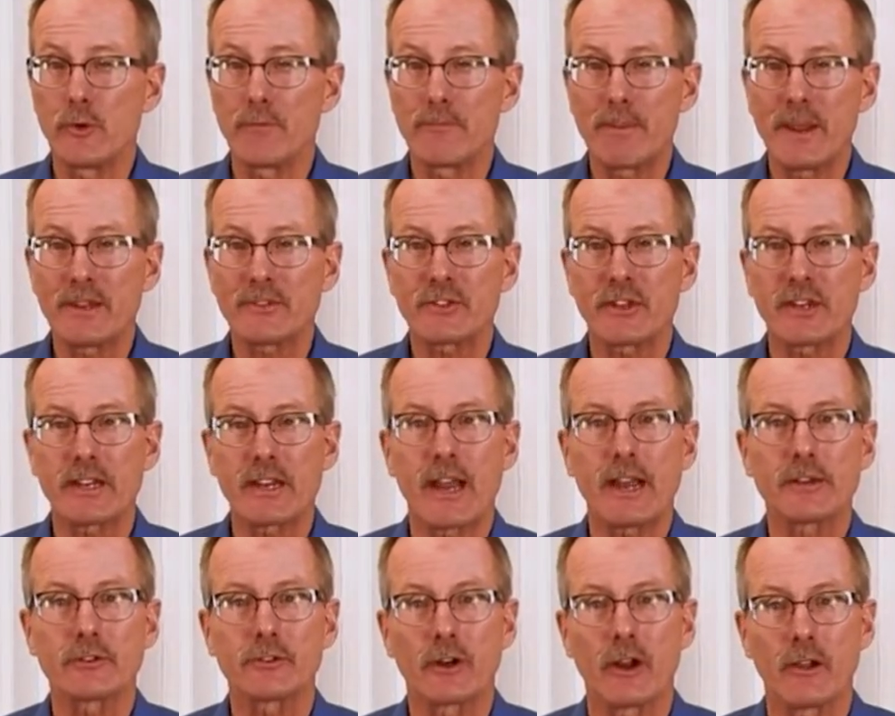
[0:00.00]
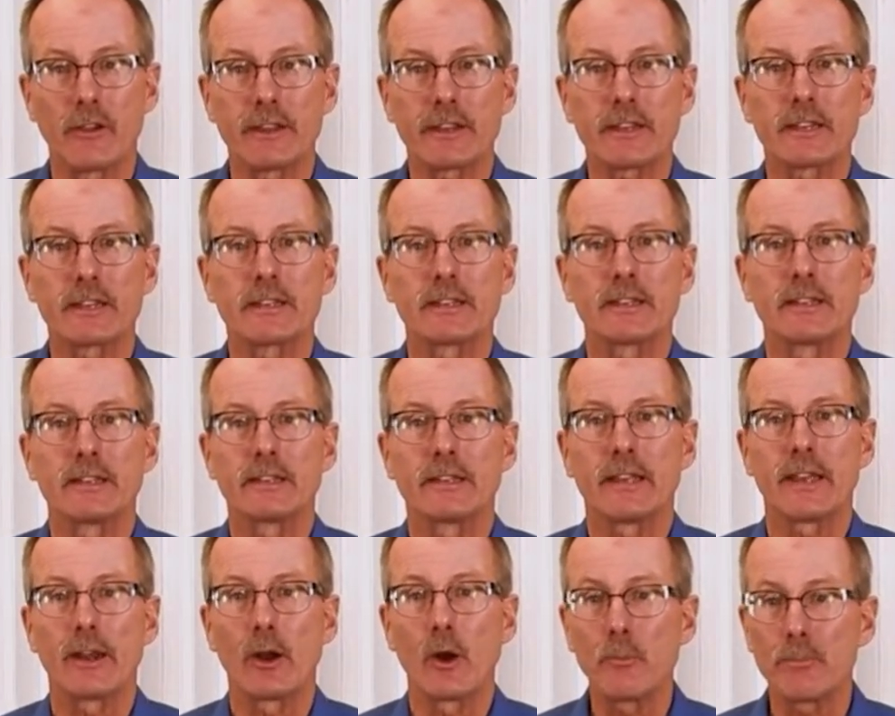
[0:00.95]
of basic hydraulic
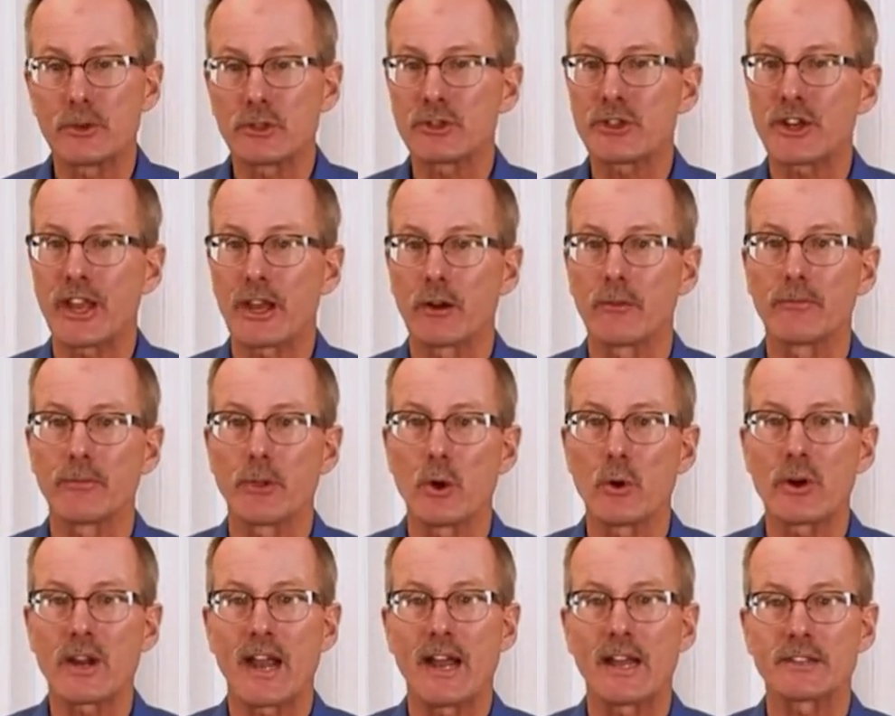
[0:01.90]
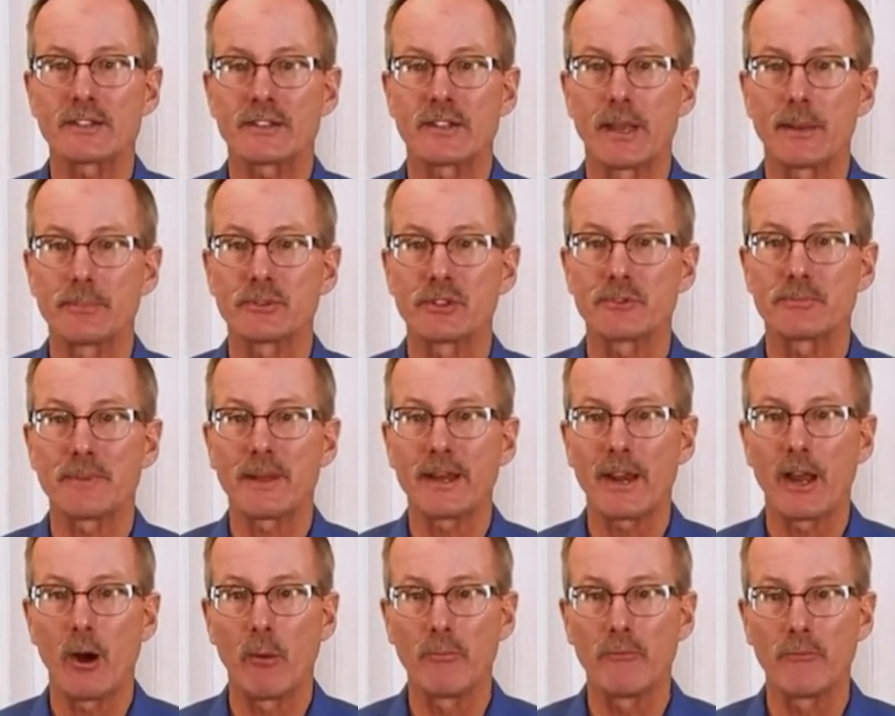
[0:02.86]
and open channel flow concepts has
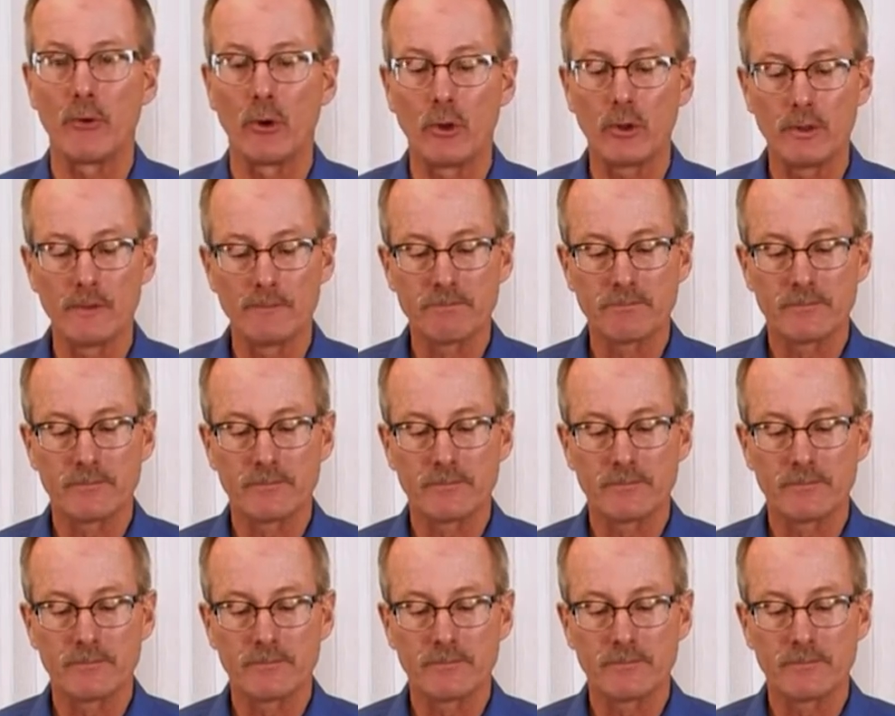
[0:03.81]
been helpful.